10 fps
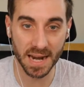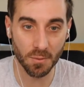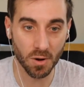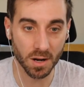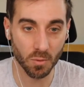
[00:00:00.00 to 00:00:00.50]

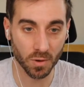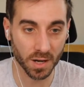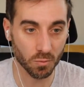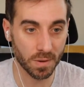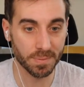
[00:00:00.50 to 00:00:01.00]
we're going
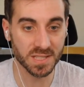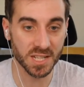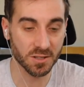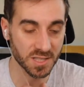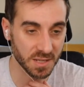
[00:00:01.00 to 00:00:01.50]
to rip a
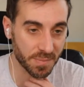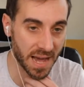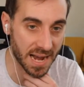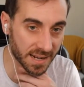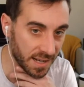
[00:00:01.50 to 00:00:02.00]
TOC
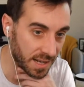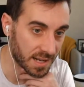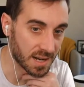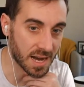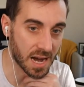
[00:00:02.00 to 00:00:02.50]
pack.
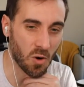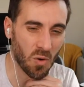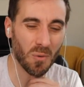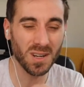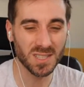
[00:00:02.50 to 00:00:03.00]
I
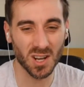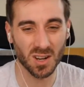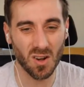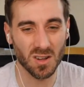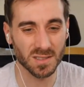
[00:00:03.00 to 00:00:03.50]
want to
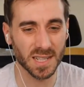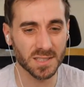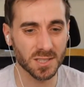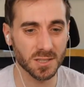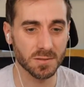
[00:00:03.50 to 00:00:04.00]
talk all day
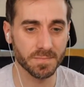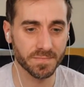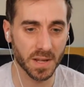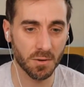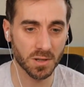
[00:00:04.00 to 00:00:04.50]
too.
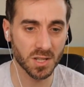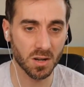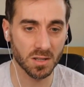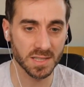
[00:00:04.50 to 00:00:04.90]
I want to talk all day